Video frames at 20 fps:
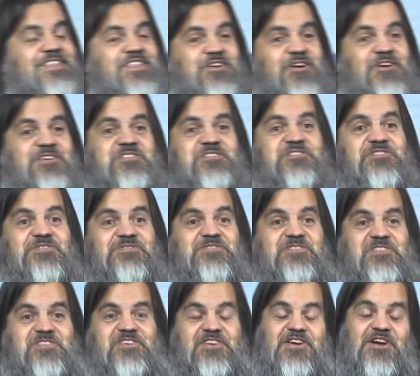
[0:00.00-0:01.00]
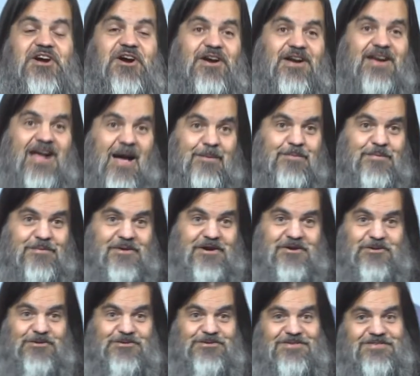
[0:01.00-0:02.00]
that all students are
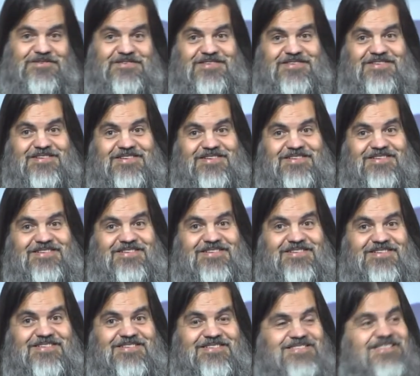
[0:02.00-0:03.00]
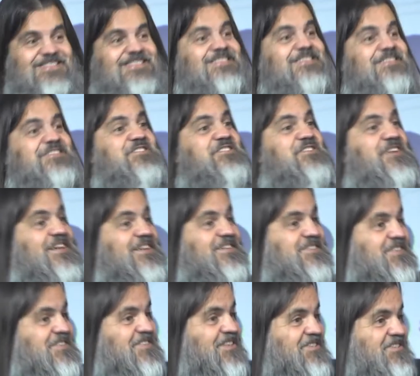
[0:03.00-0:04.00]
copyright holders, this
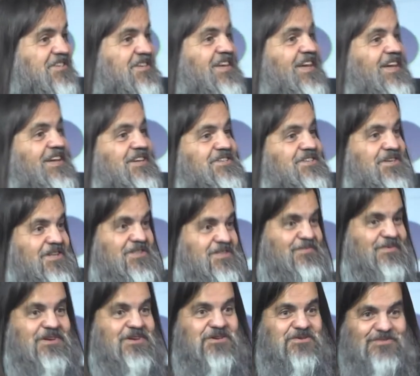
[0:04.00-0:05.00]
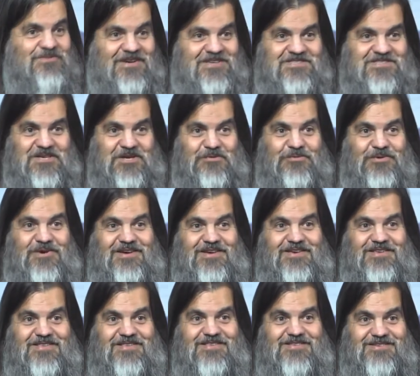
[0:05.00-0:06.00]
changes education in some interesting
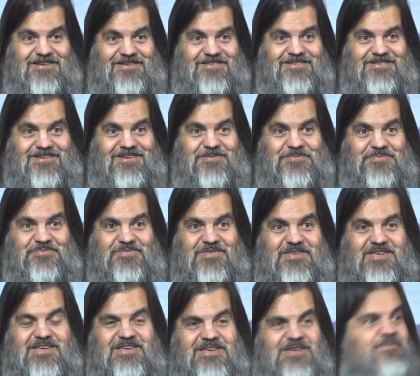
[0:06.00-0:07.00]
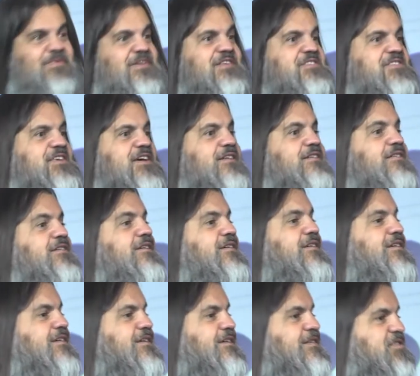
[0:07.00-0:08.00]
ways, doesn't it? It means that
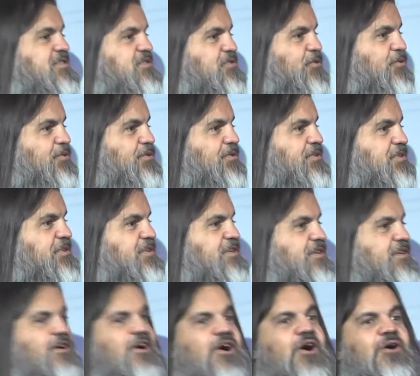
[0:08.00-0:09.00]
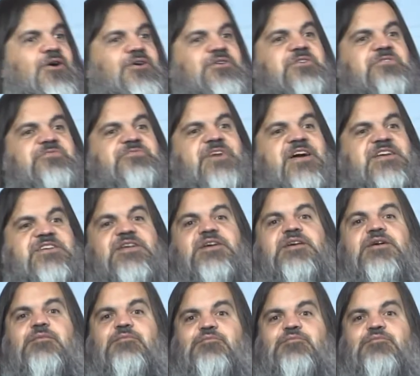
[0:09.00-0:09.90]
schools are in effect